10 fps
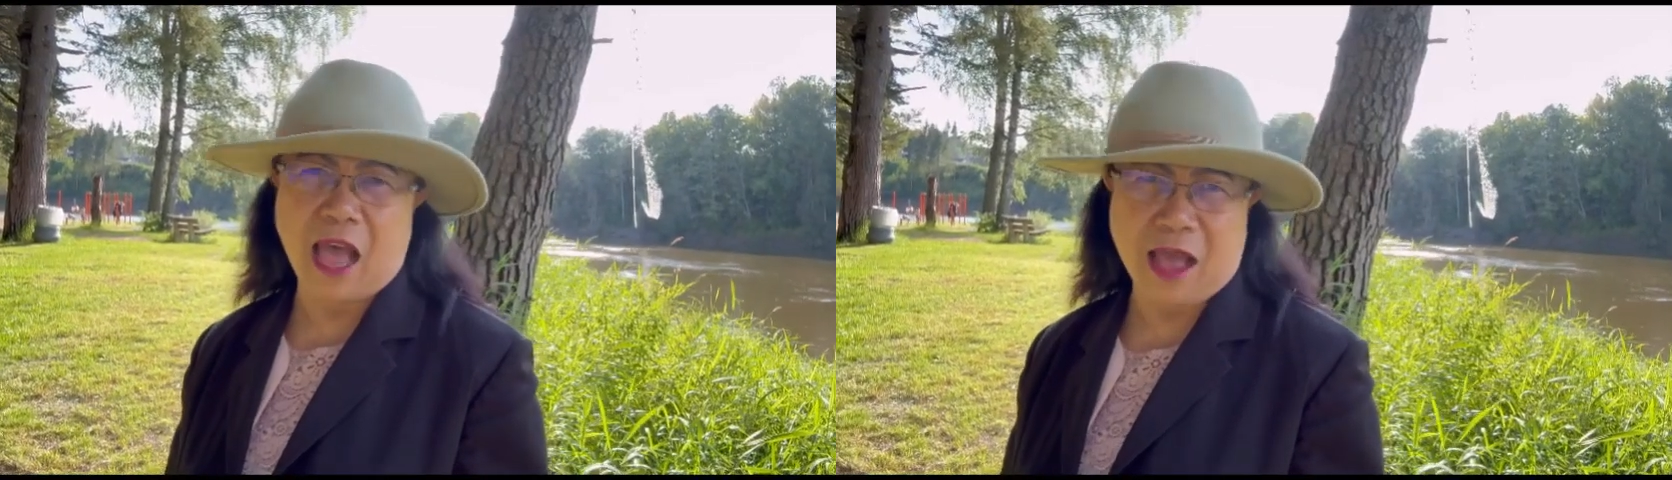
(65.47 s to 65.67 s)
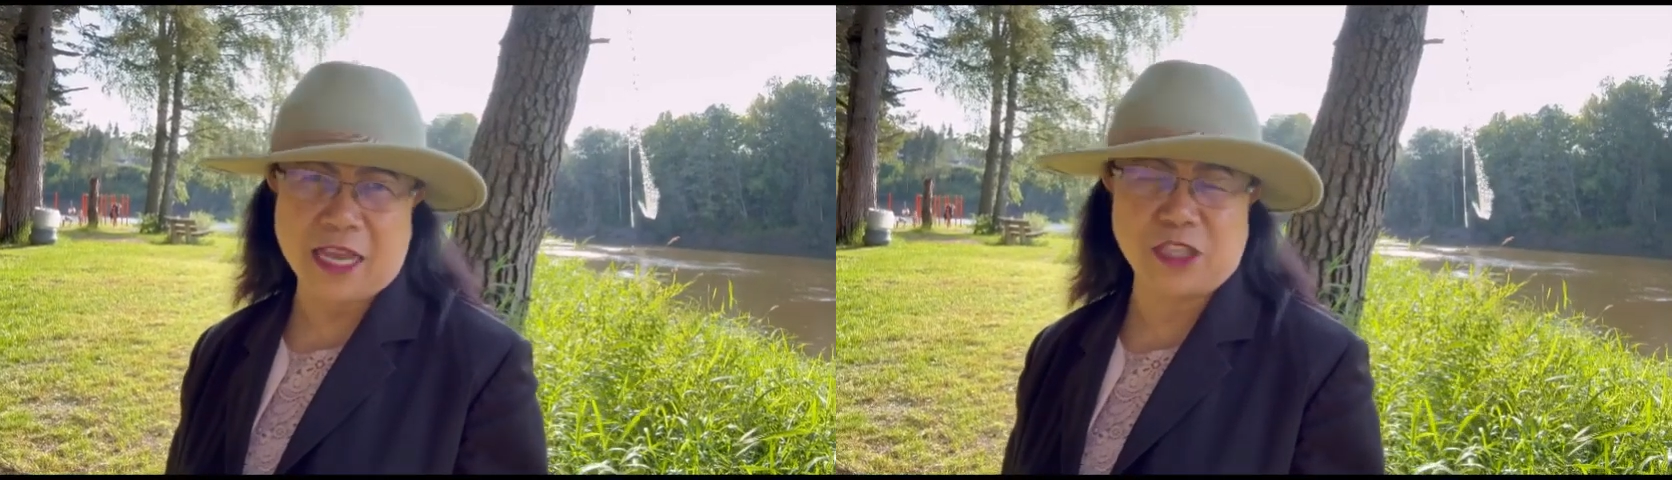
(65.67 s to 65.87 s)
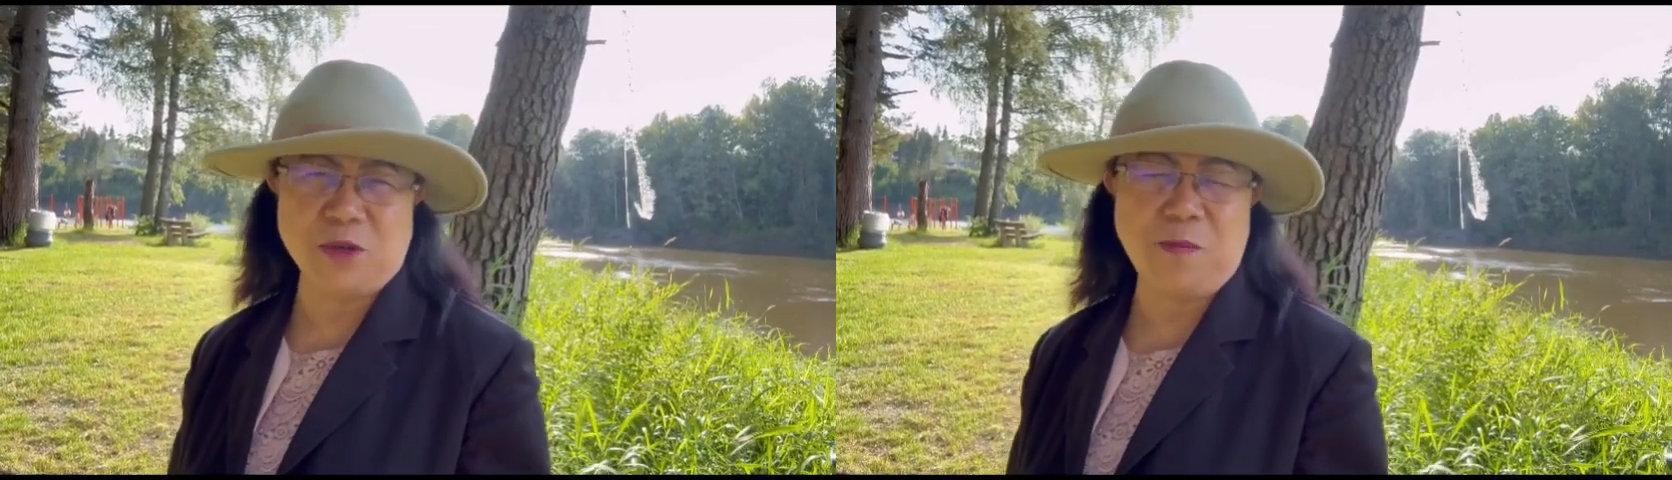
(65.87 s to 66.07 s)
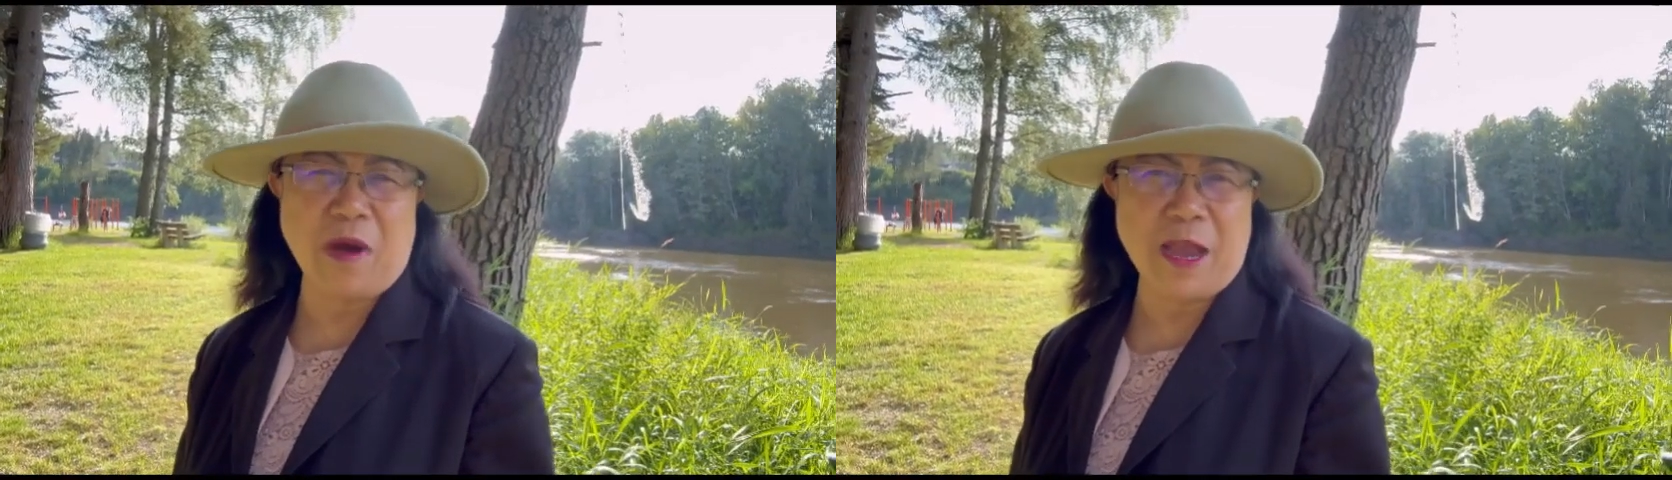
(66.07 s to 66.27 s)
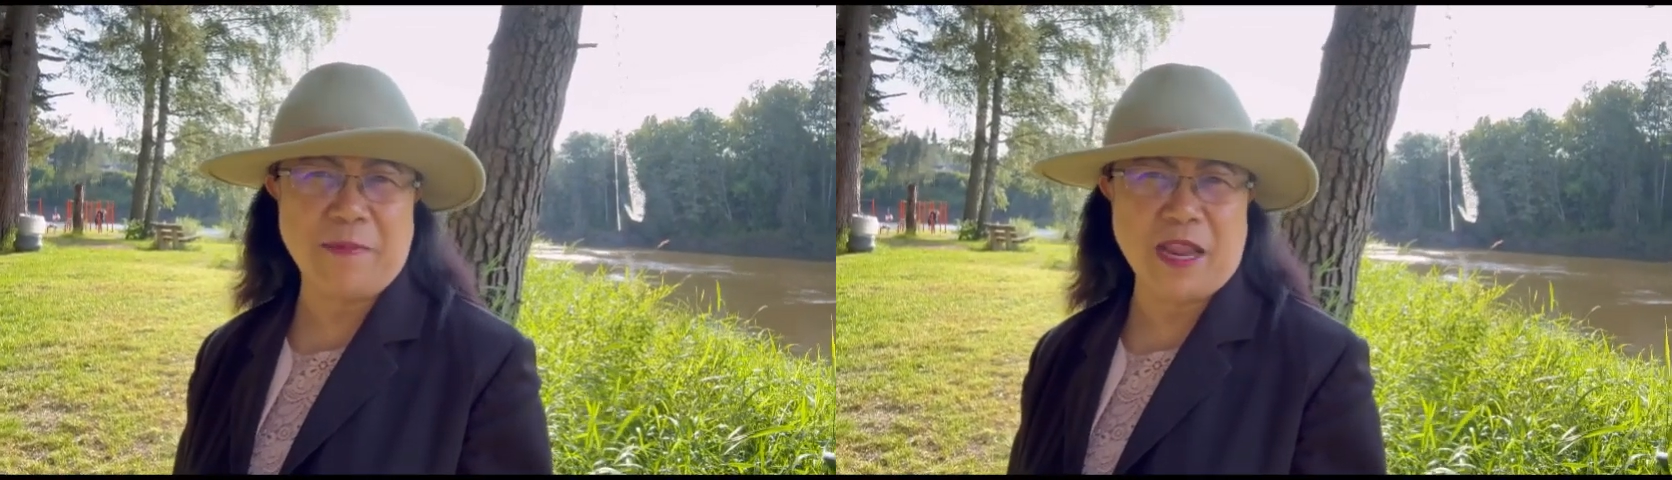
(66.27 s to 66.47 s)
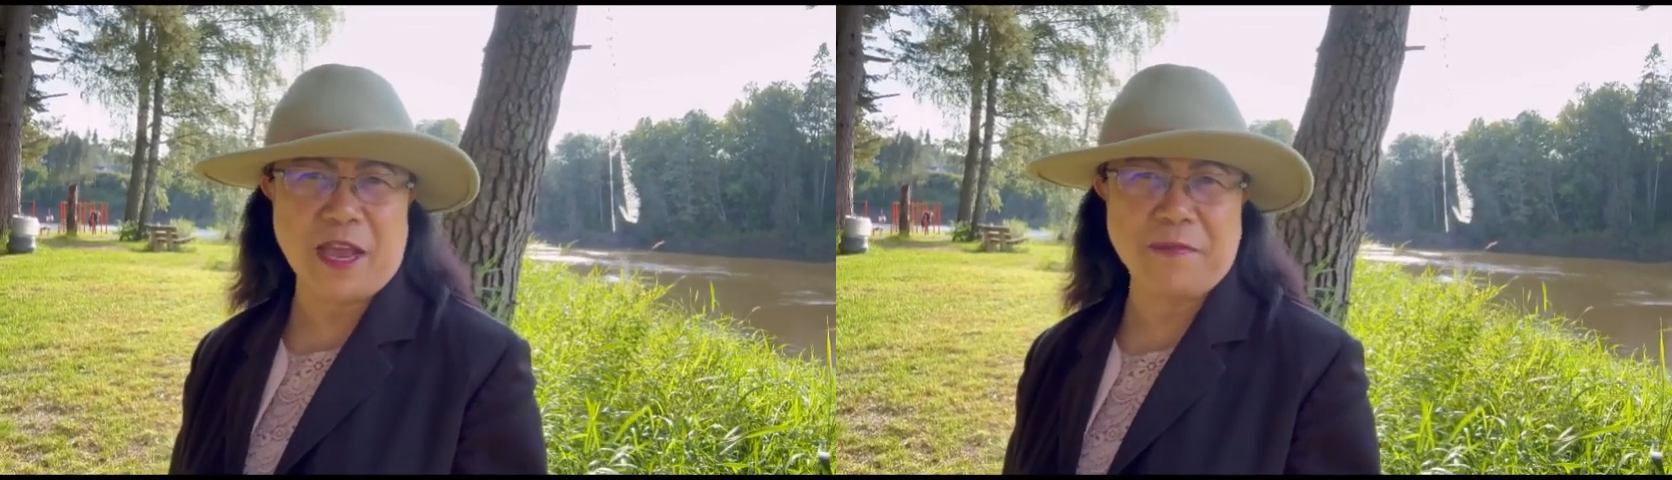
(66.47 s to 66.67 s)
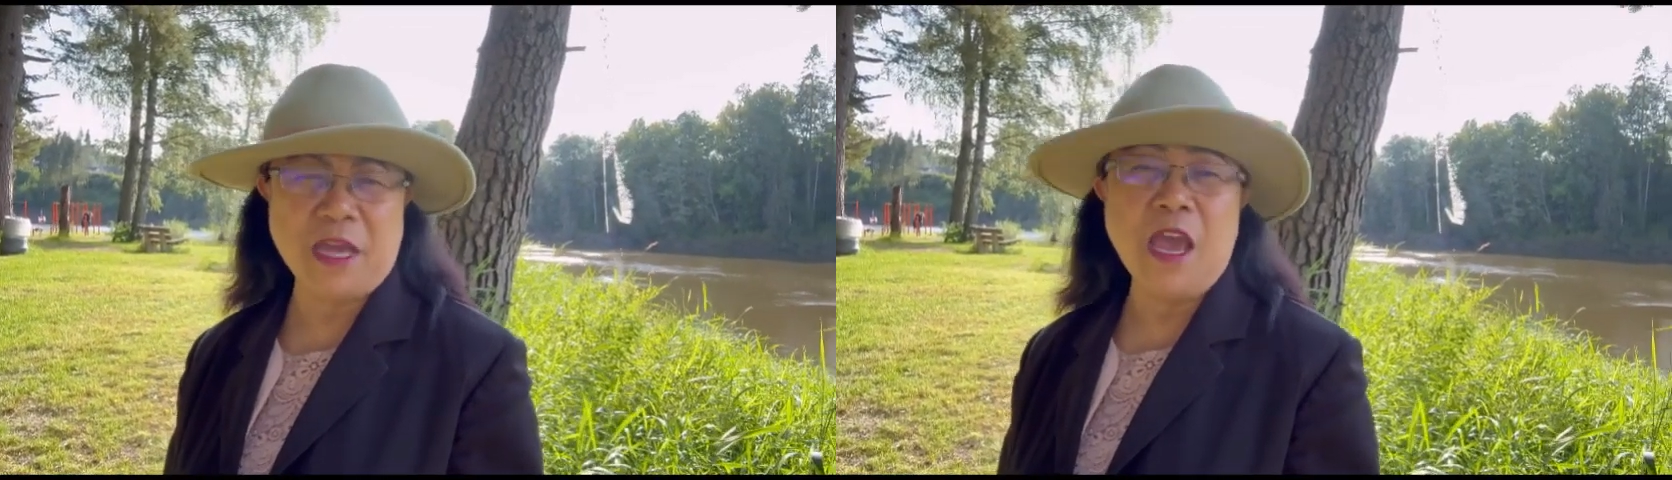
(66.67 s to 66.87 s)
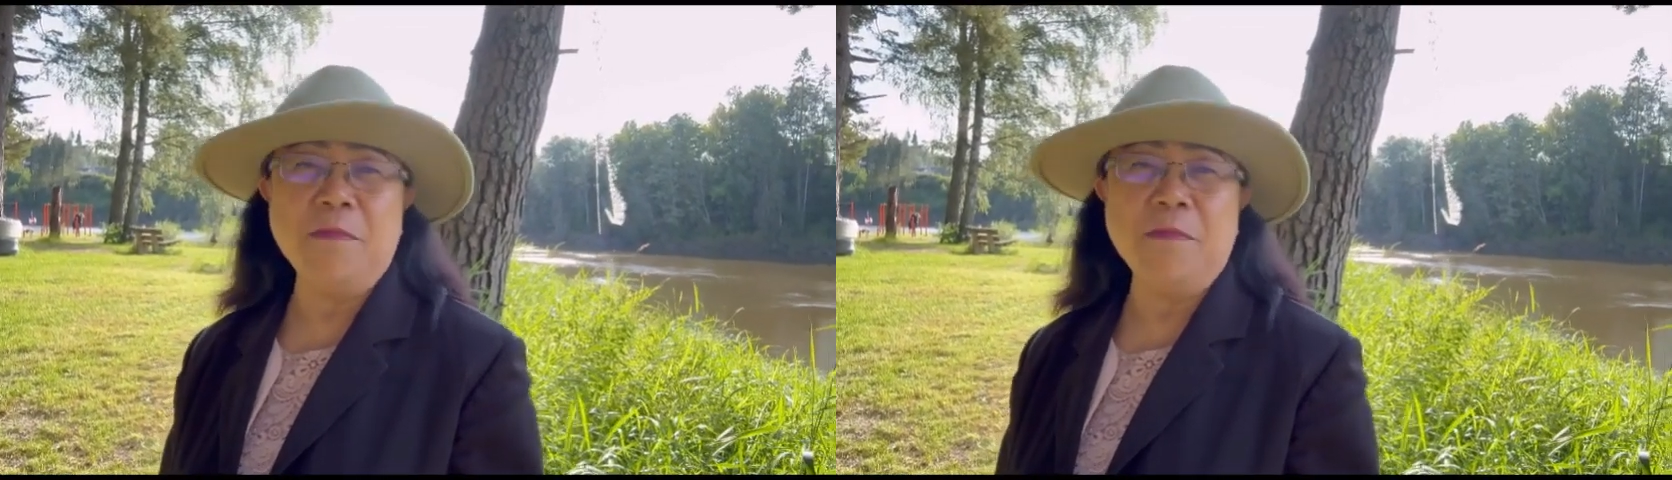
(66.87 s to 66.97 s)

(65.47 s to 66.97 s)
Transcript: I survive life,